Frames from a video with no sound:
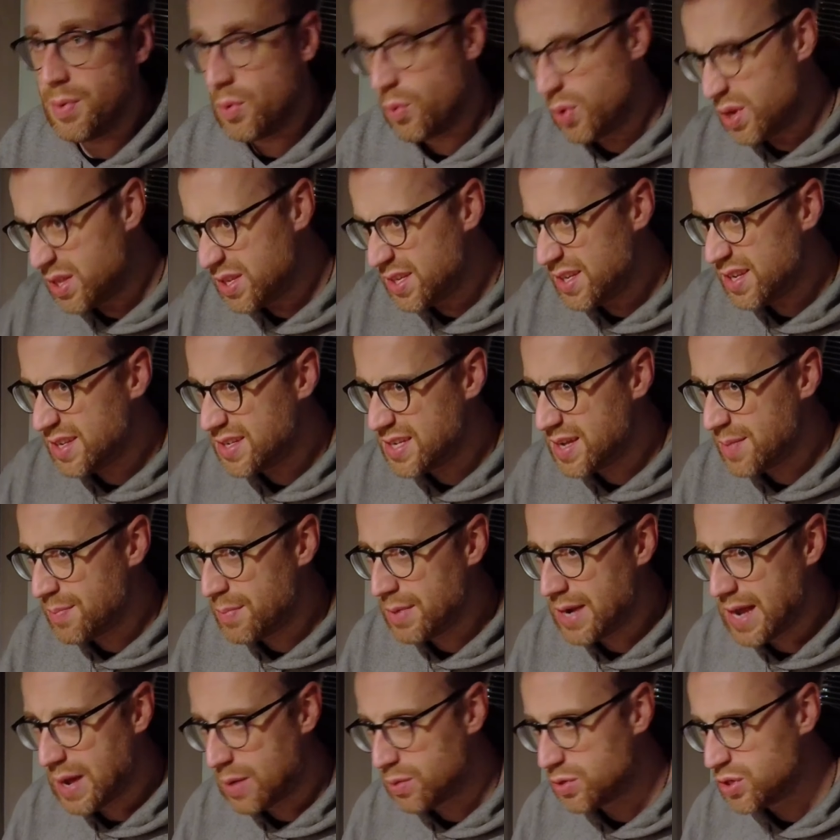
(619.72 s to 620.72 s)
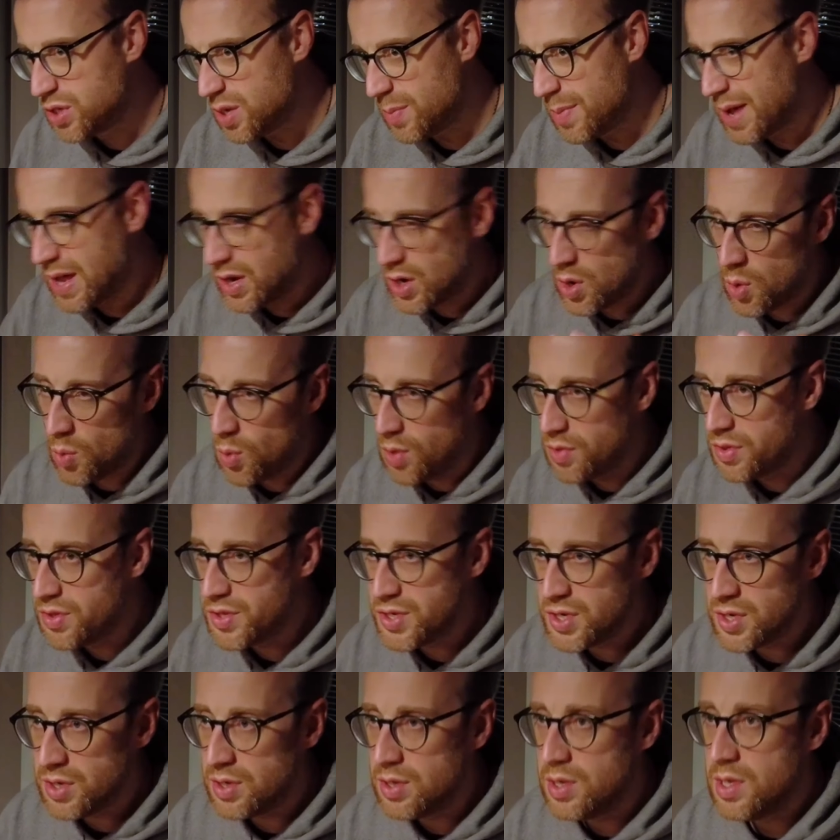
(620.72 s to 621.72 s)
but we're into December now, so you might not want
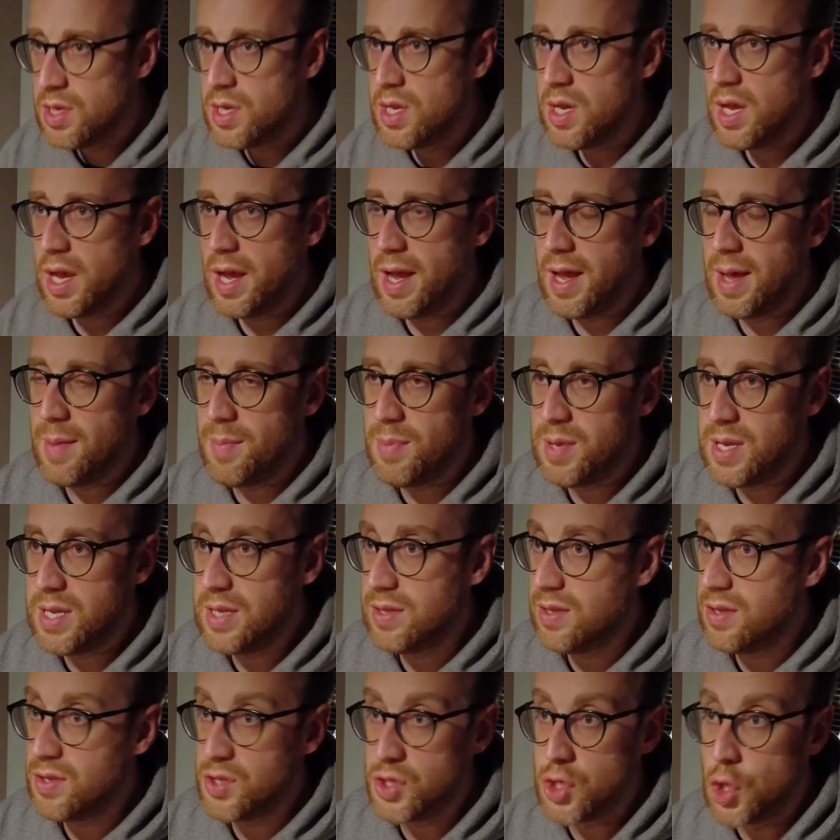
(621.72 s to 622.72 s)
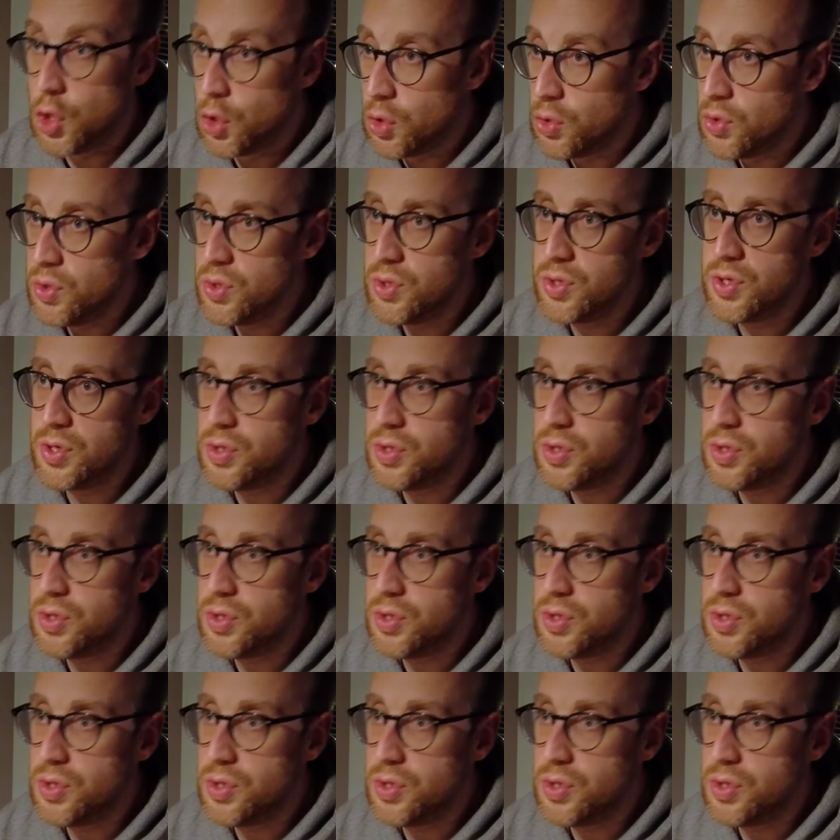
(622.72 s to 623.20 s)
to. But there's tons